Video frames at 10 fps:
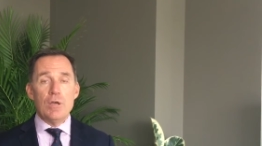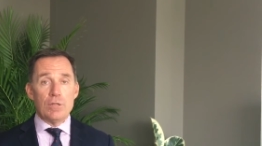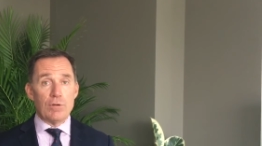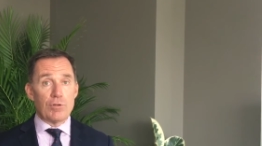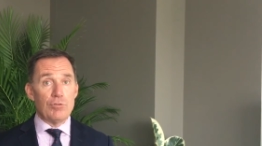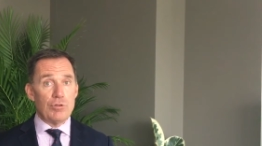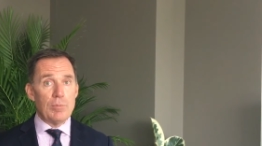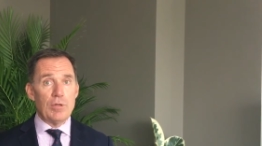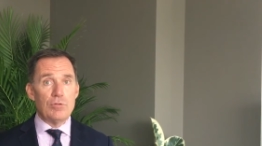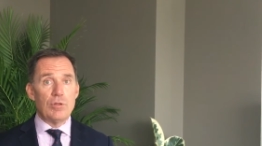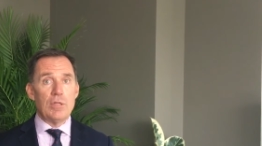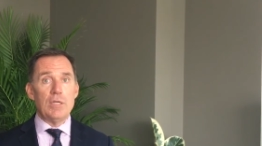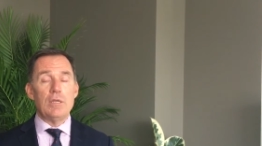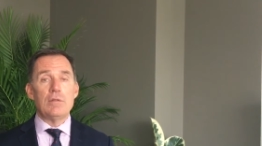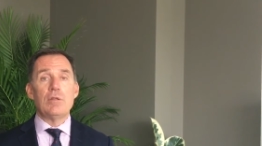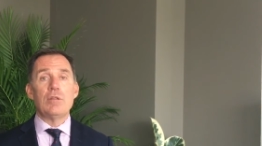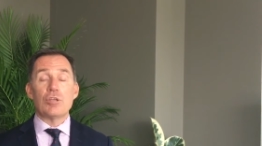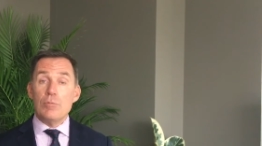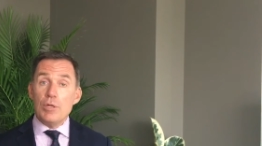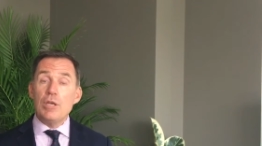that have contributed to the
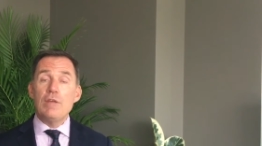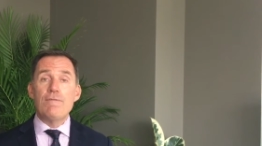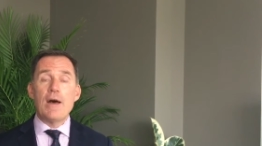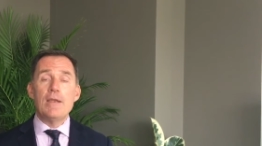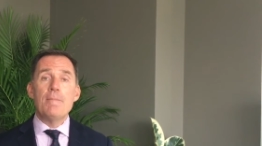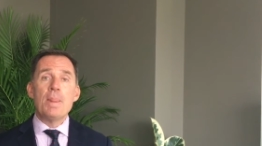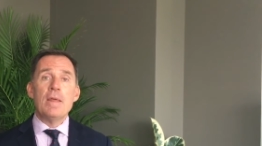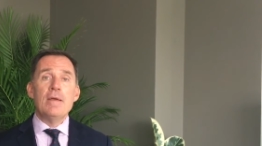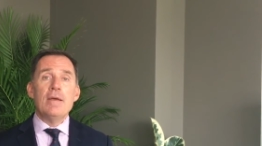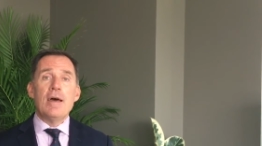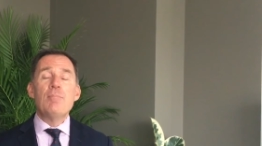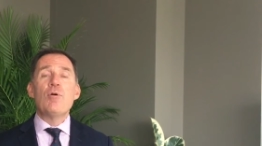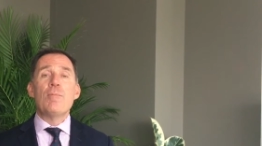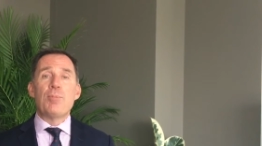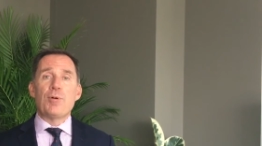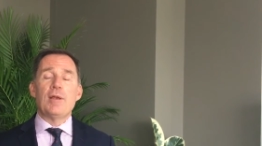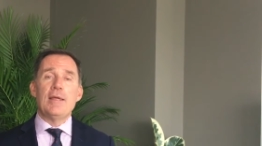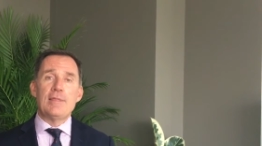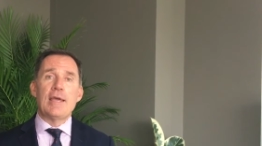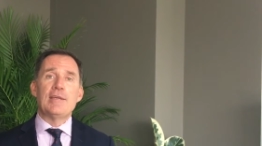Community Fund. And more
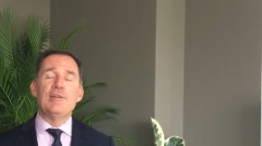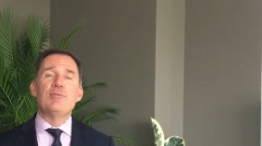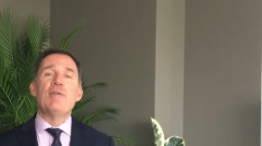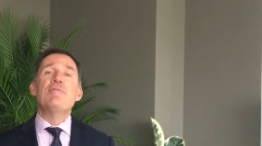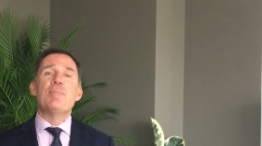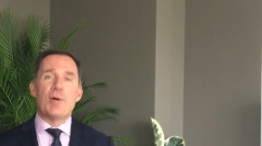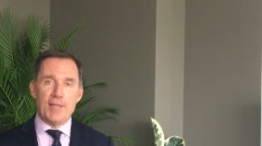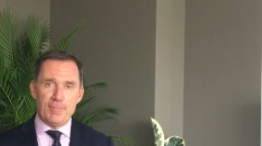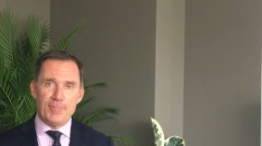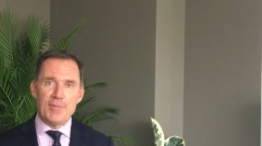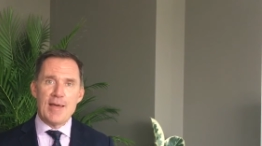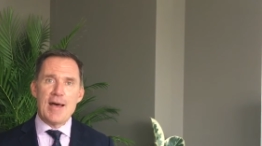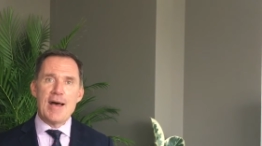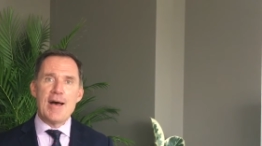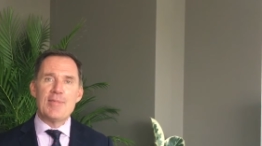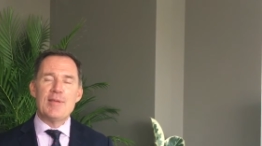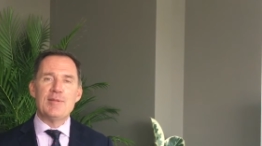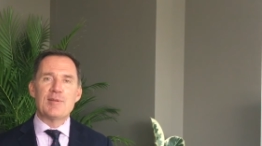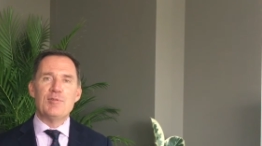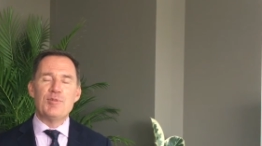importantly, thank you to everybody that
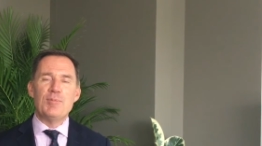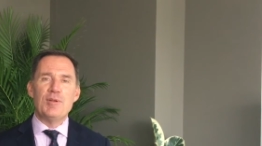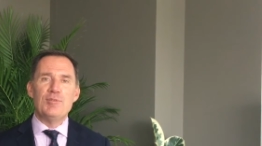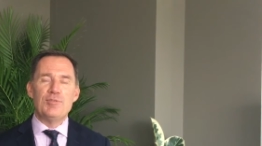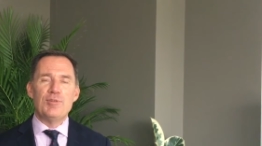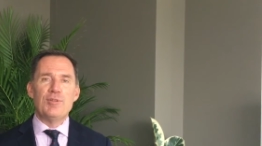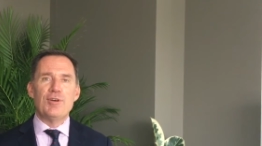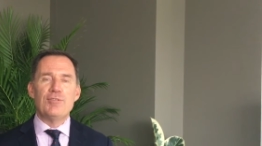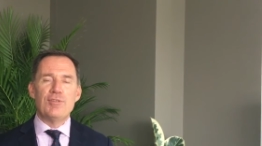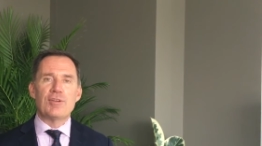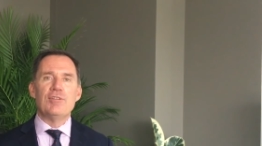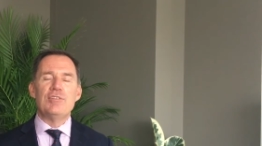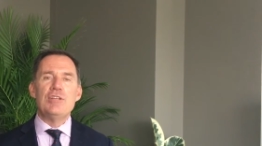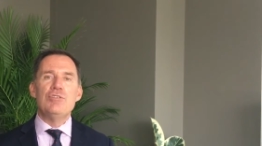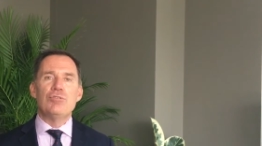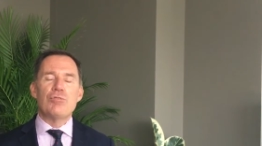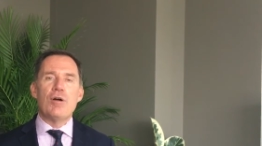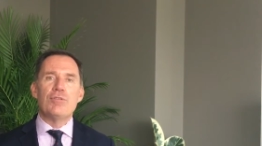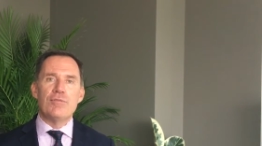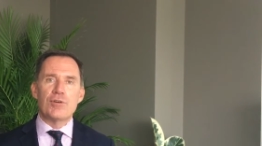has contributed to the continued
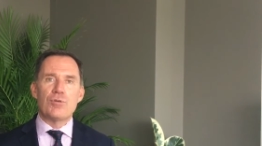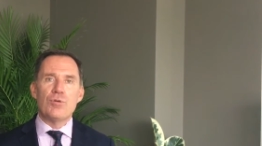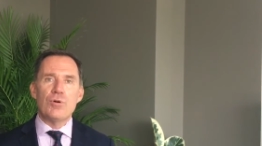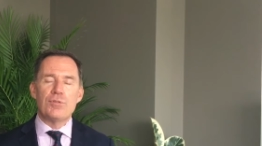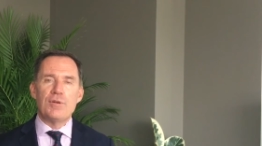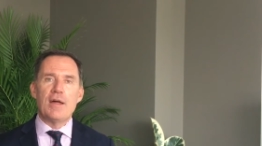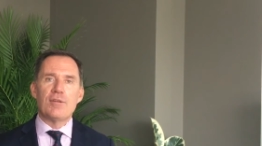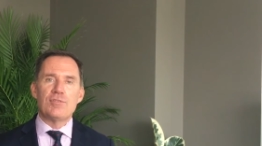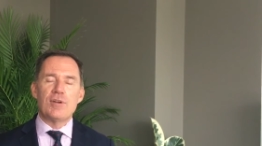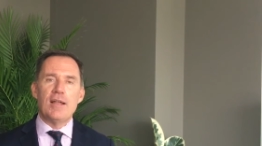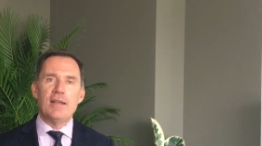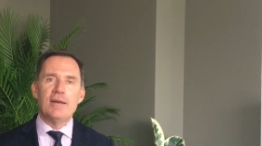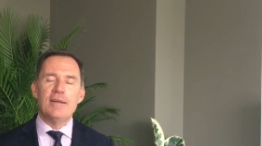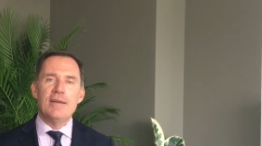growth of Accor throughout Australia,